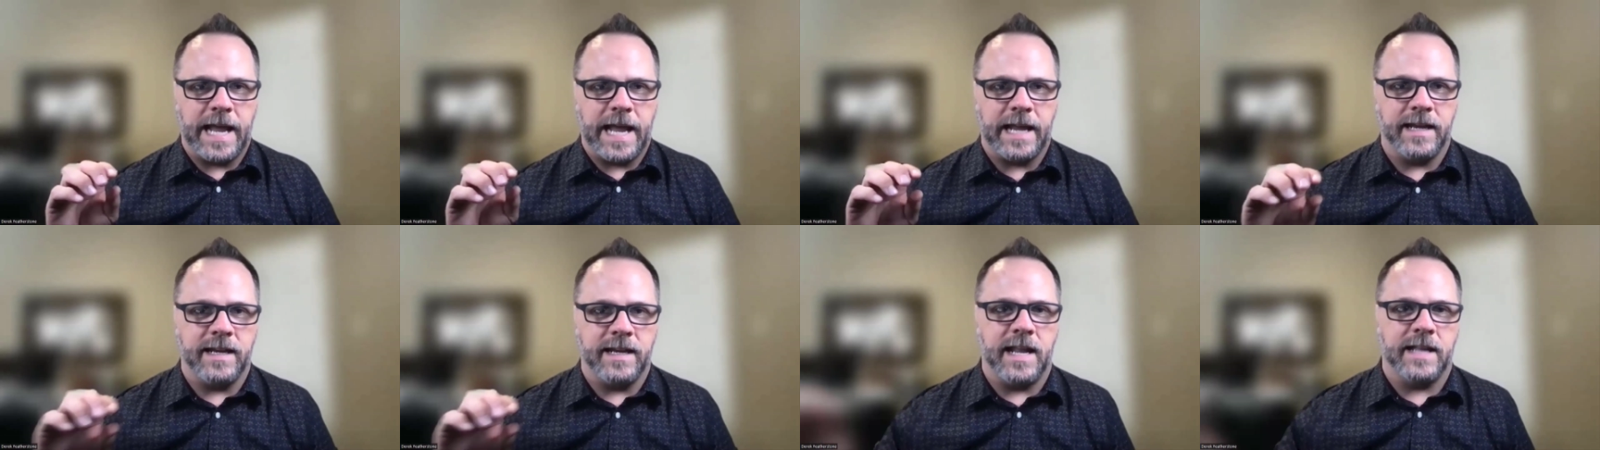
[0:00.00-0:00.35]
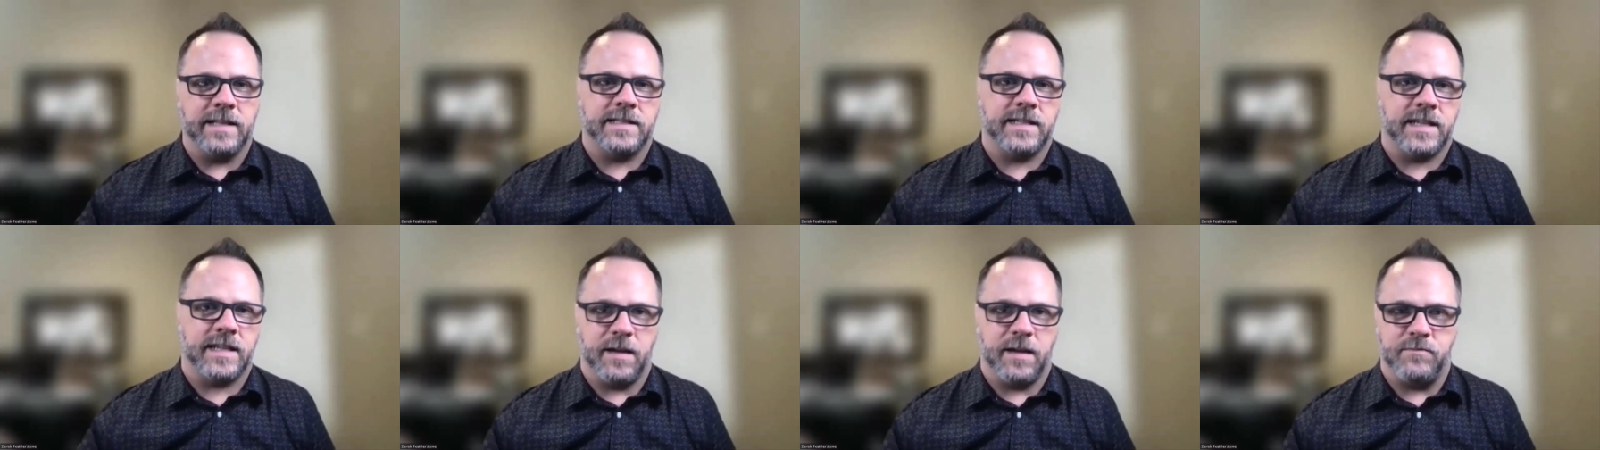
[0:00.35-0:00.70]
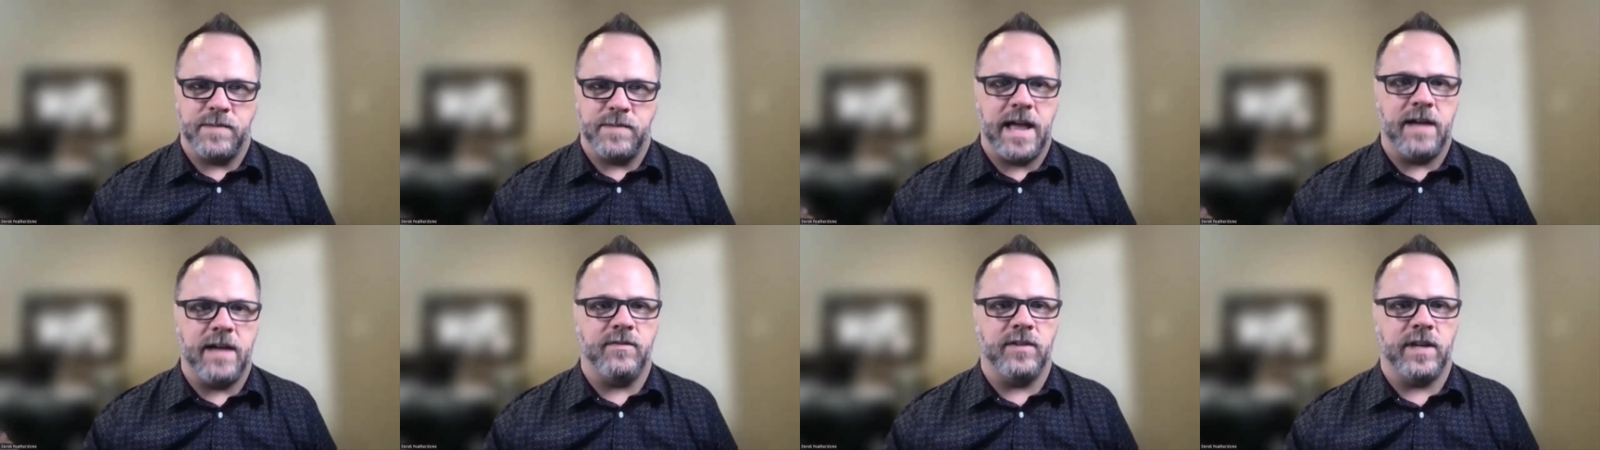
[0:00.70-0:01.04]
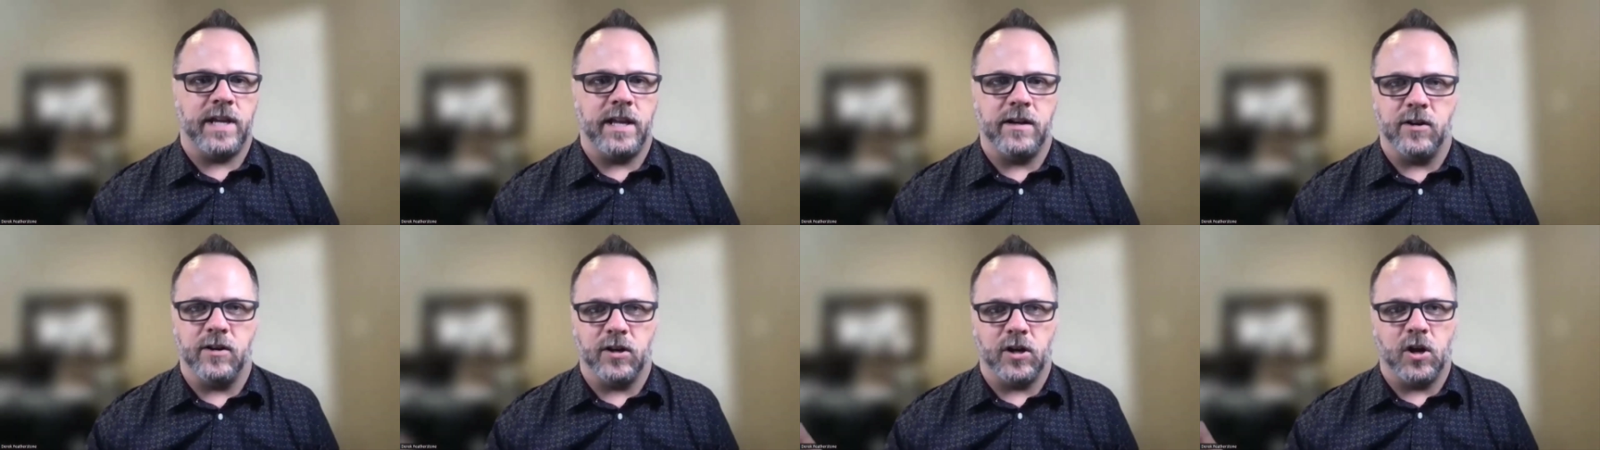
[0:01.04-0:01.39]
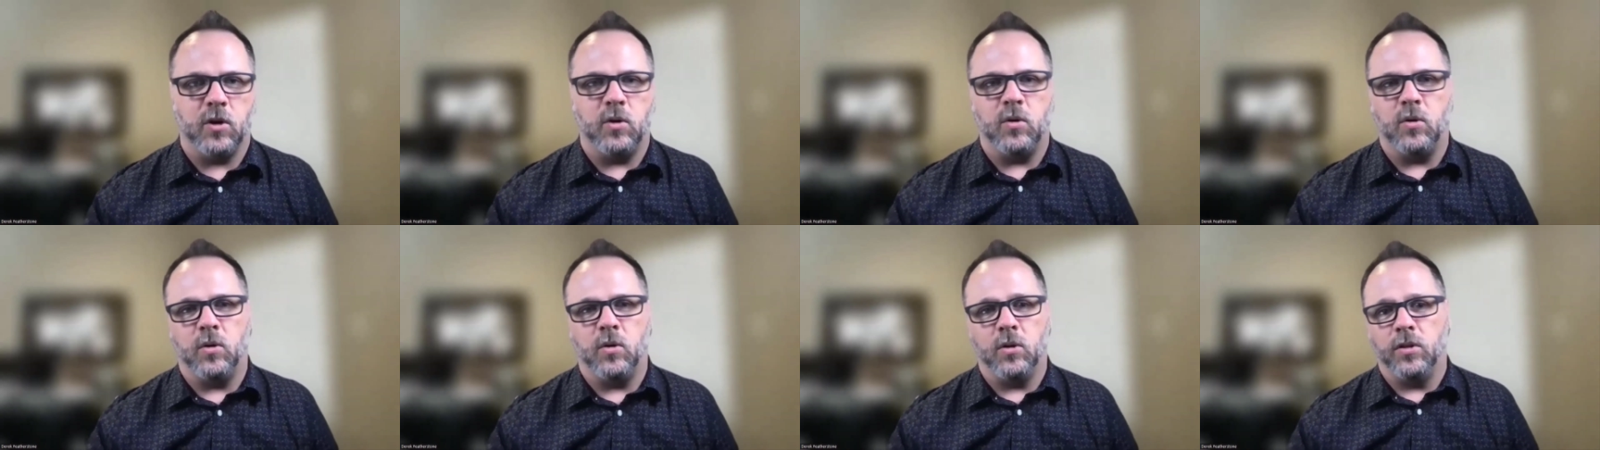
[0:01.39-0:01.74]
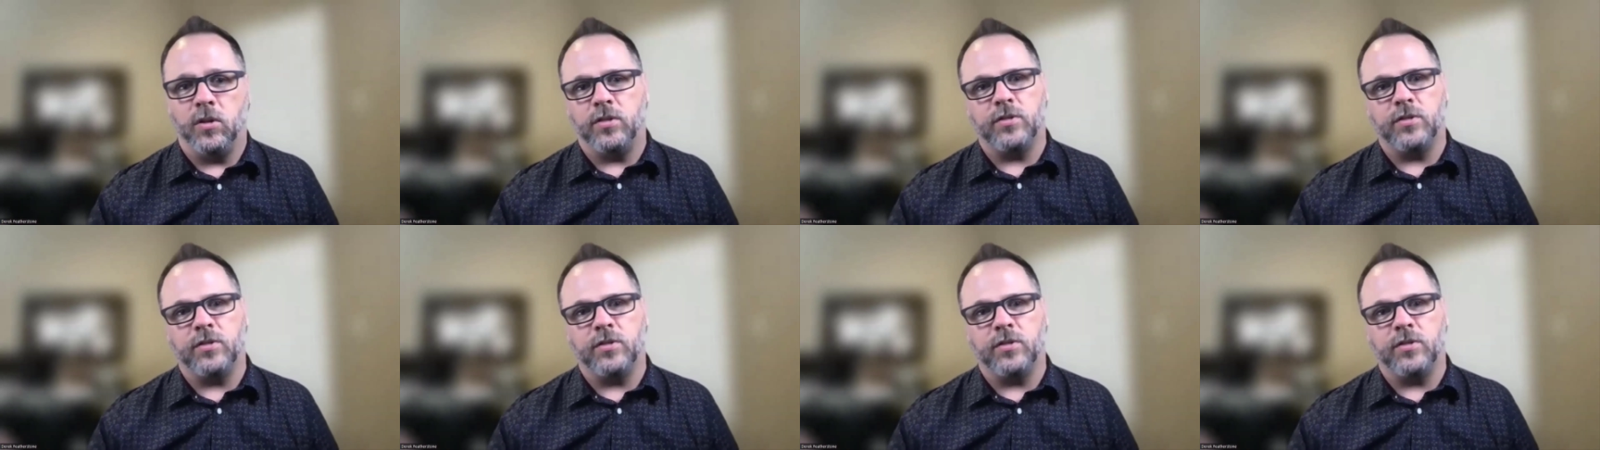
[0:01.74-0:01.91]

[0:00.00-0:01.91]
and Netscape Navigator Gold